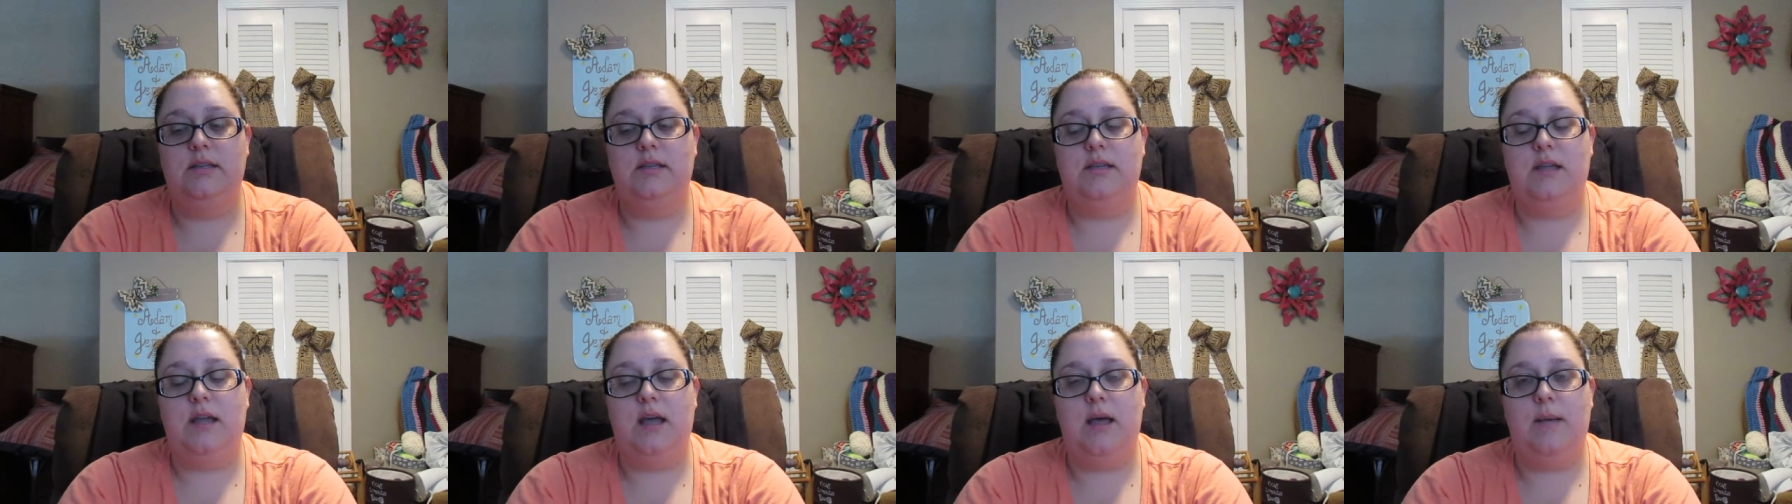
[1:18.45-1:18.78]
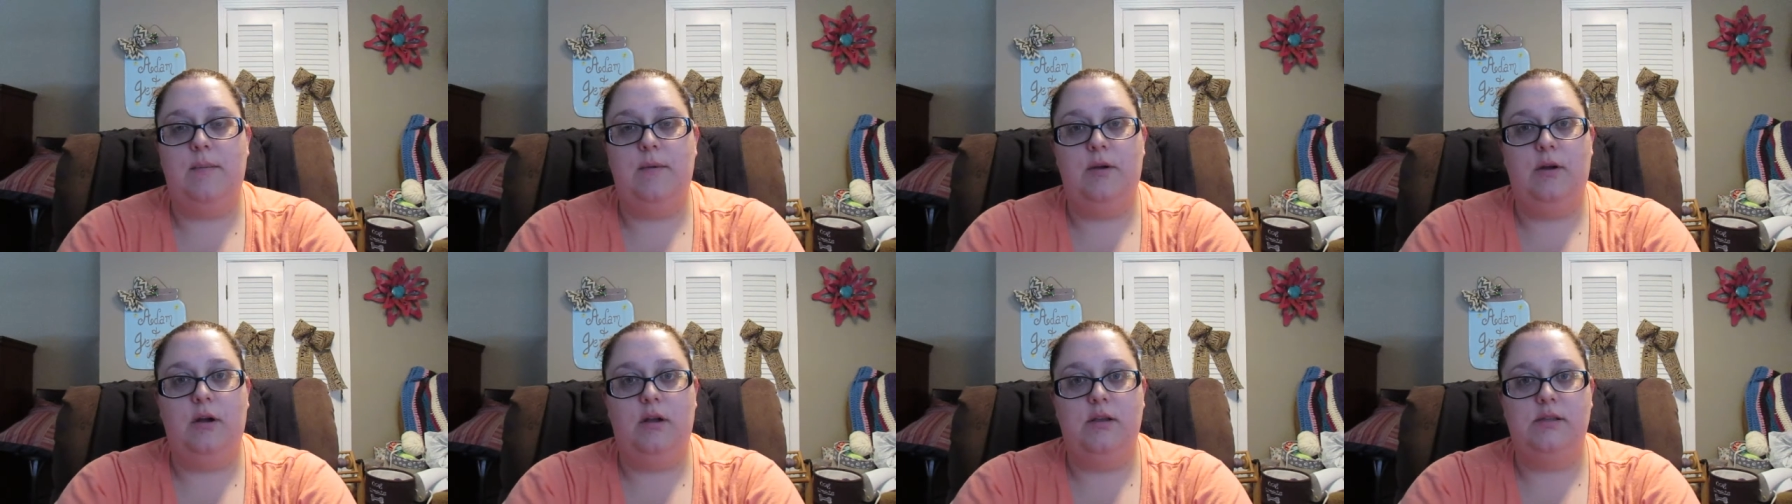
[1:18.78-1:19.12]

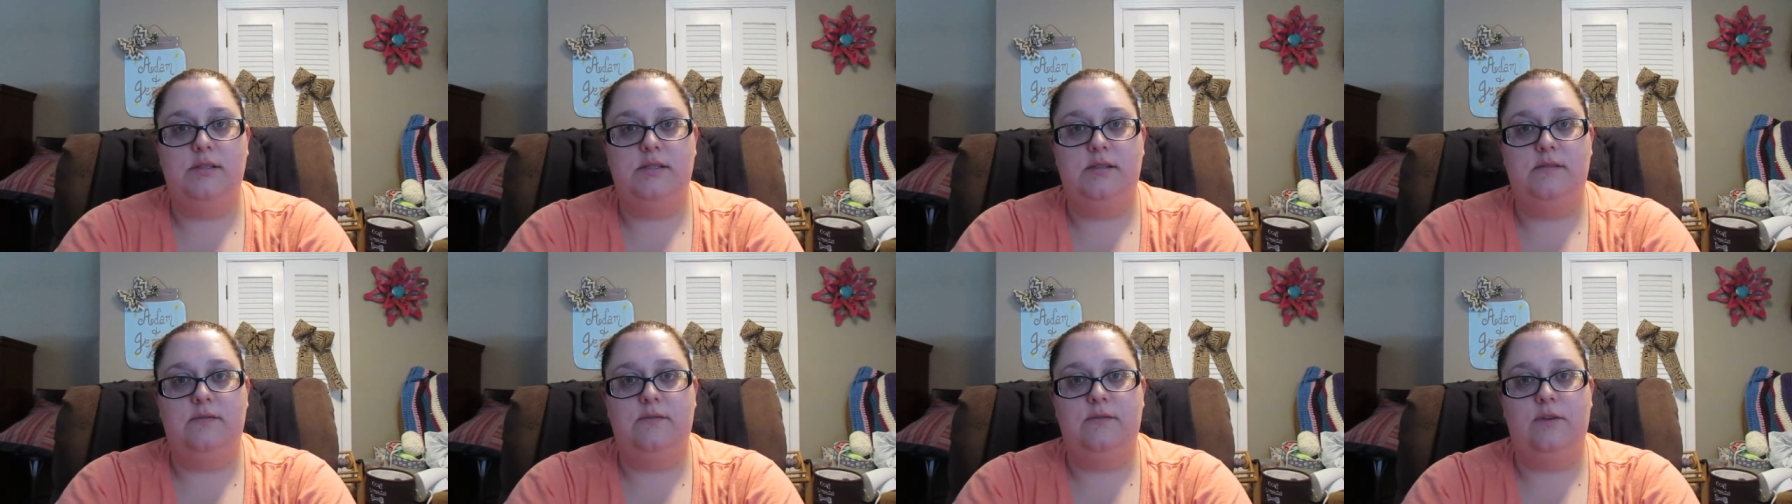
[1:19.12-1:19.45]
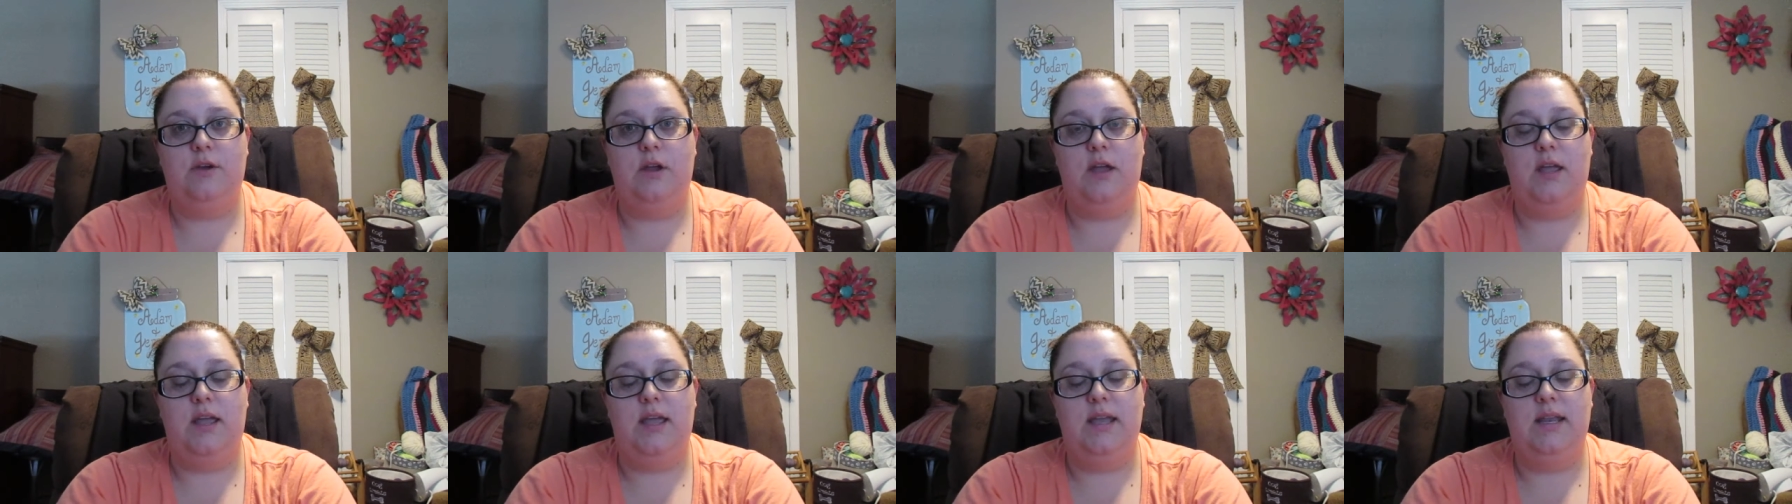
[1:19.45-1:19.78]
across the
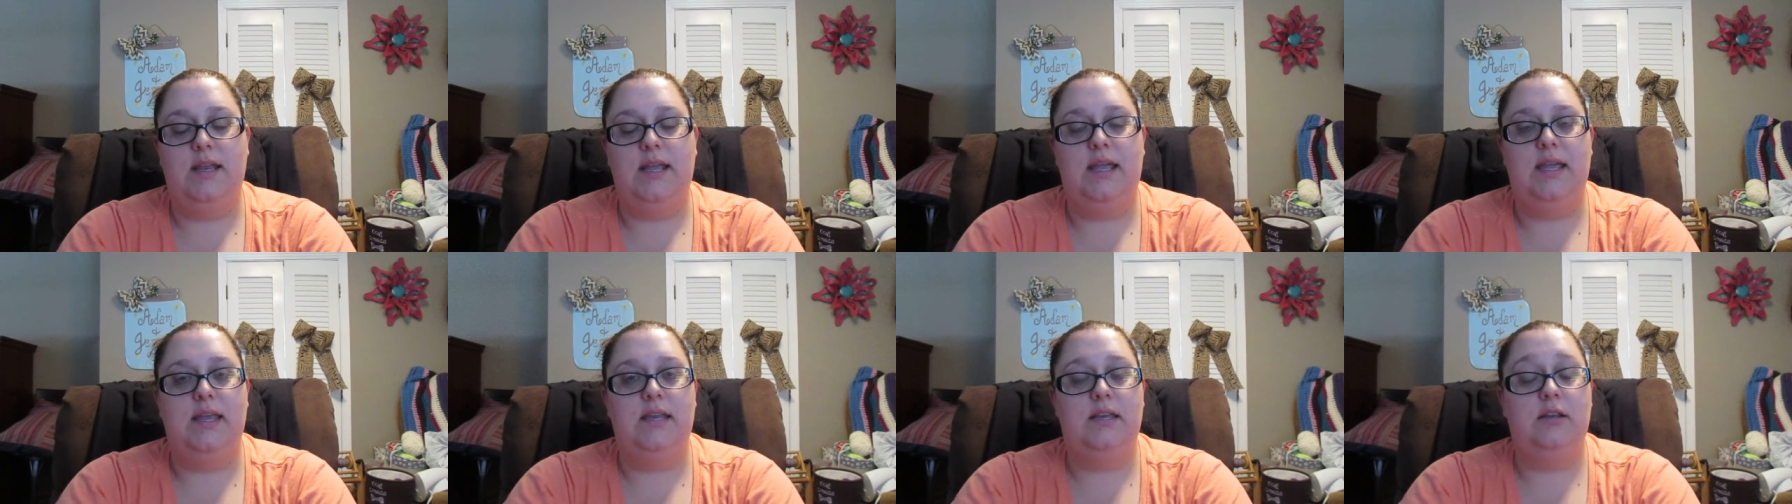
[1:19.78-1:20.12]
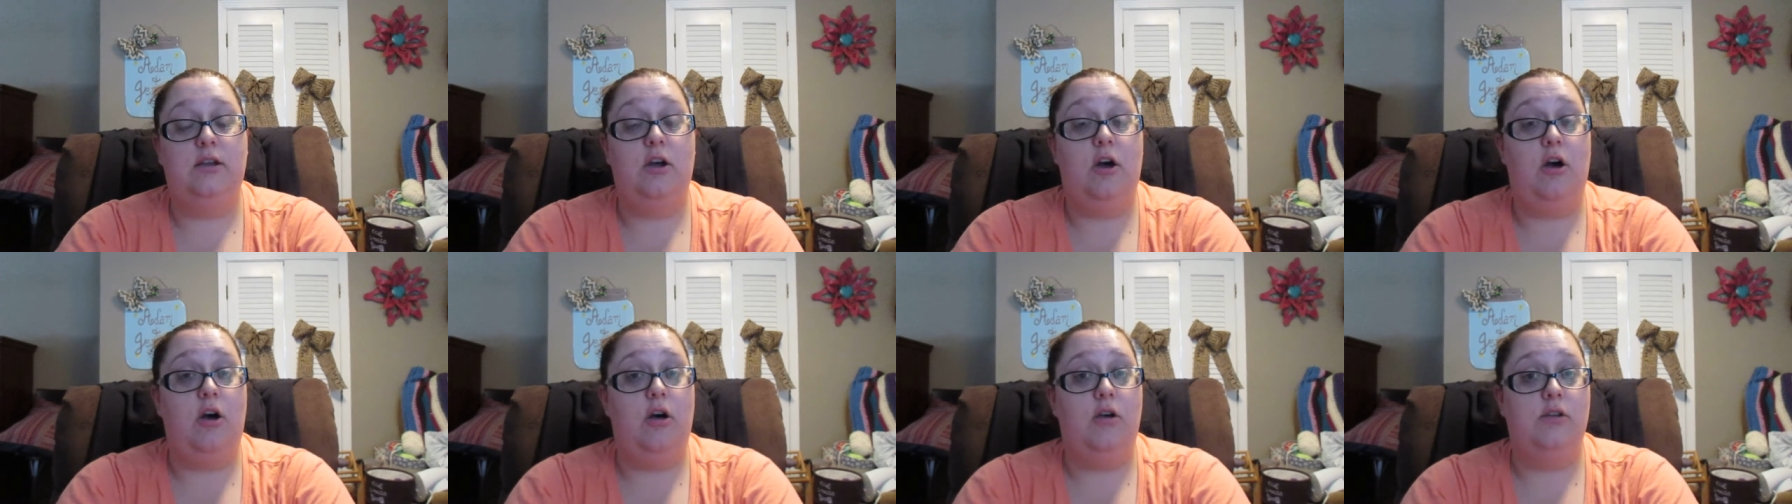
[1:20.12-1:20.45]
front and
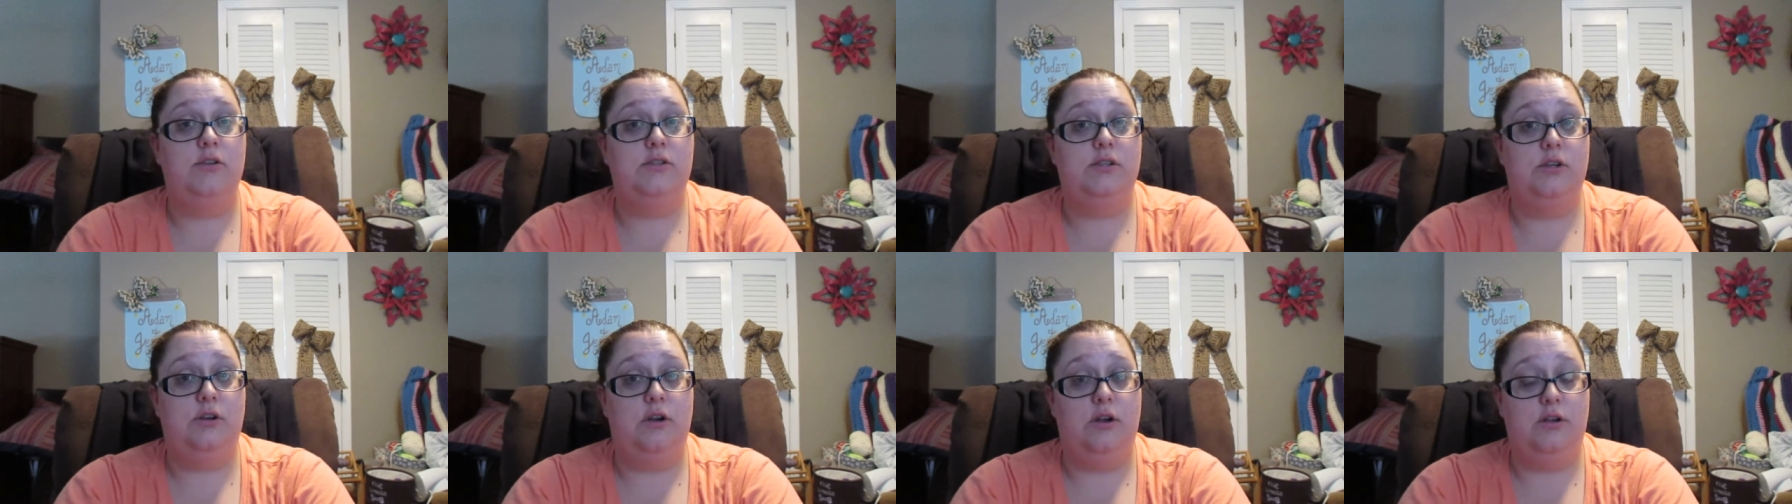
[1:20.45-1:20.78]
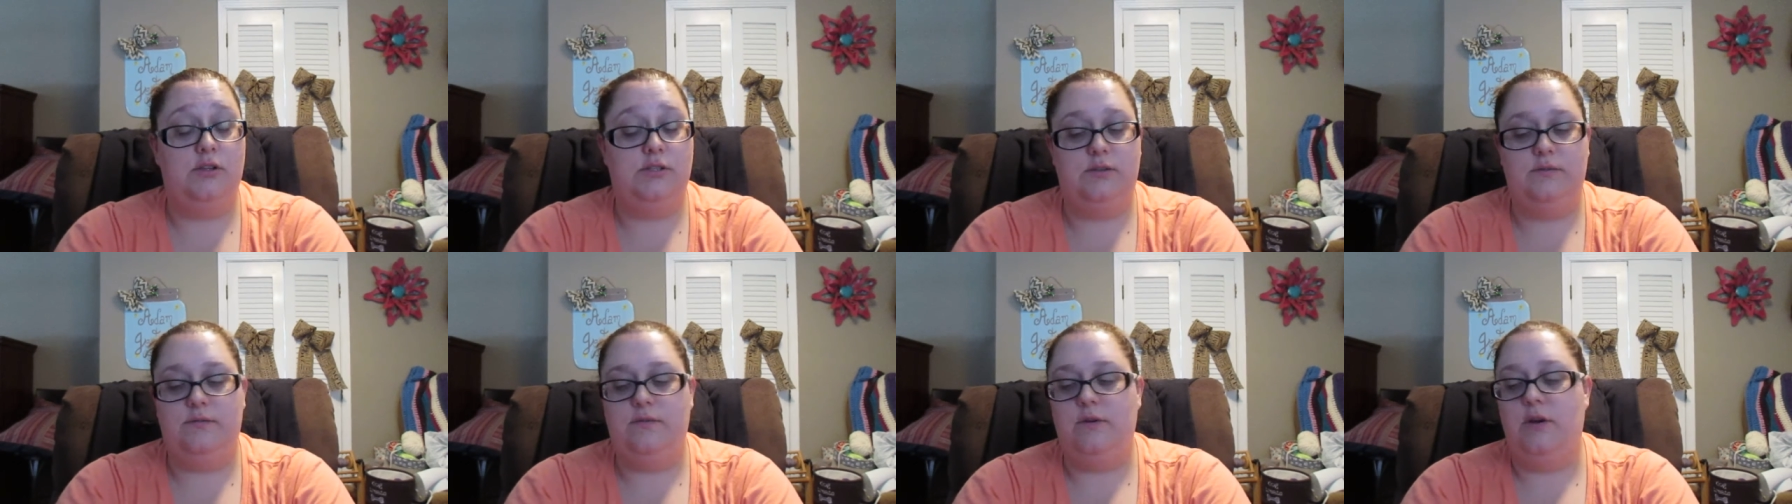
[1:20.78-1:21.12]
calls
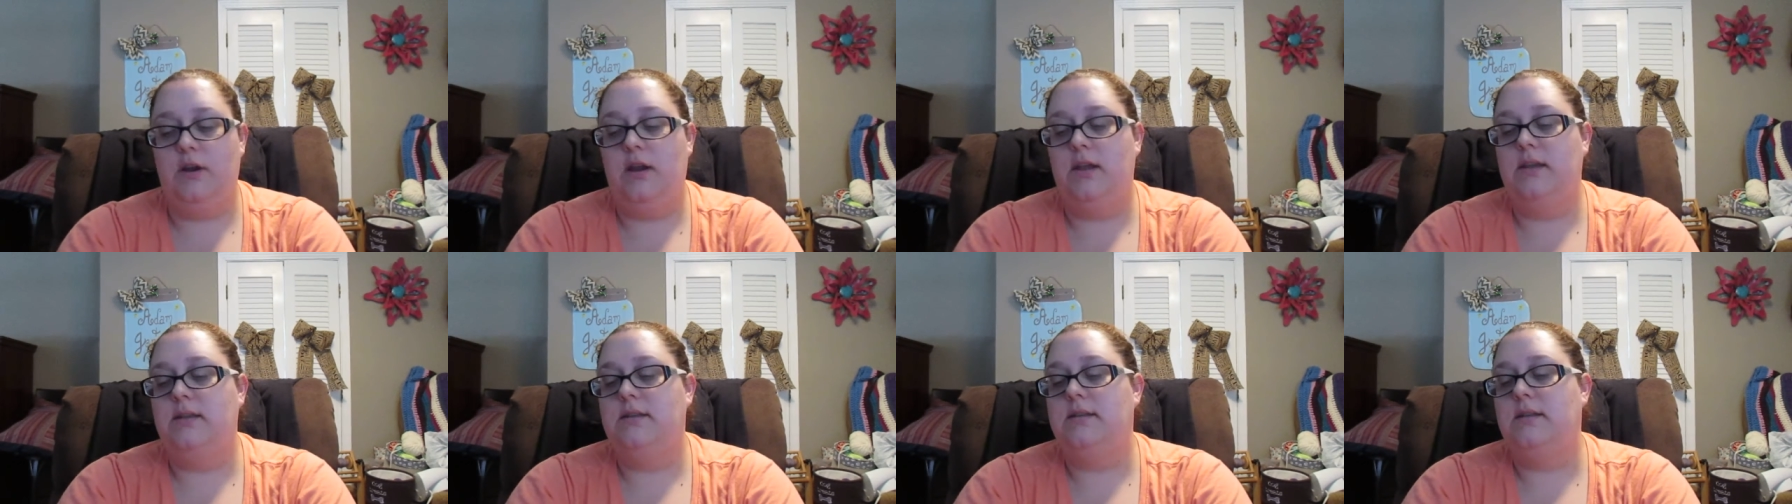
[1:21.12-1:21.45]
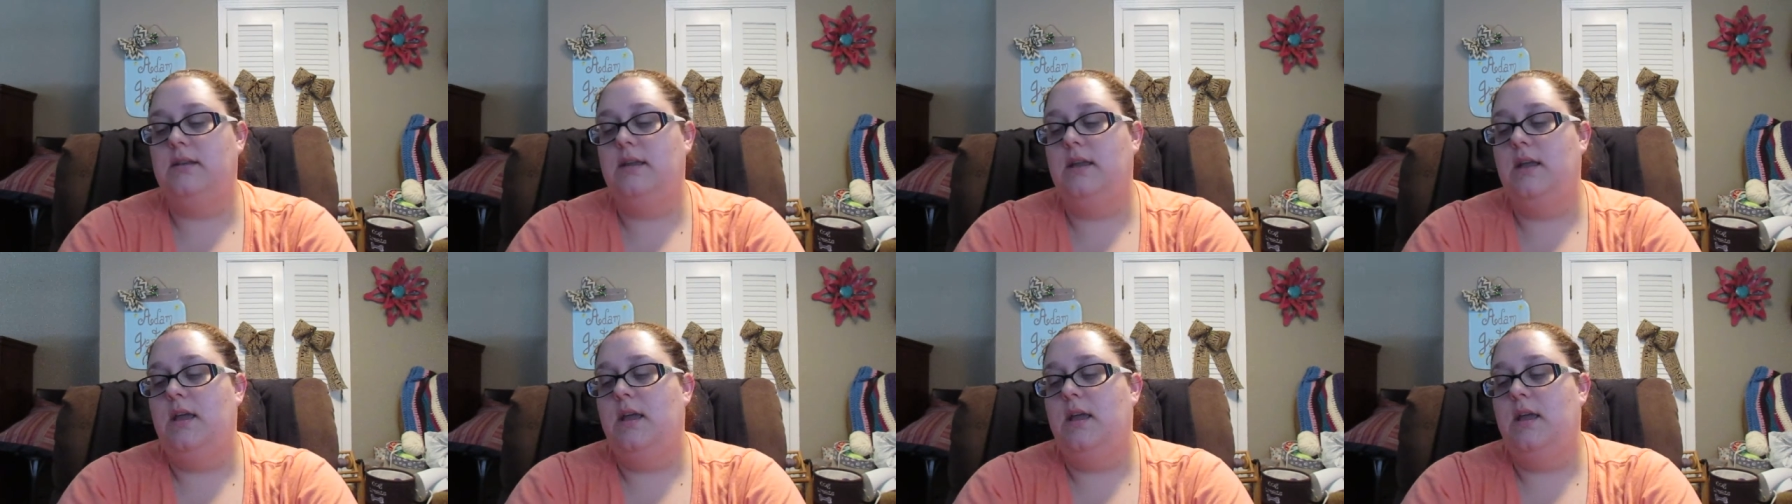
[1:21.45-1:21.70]
across the front.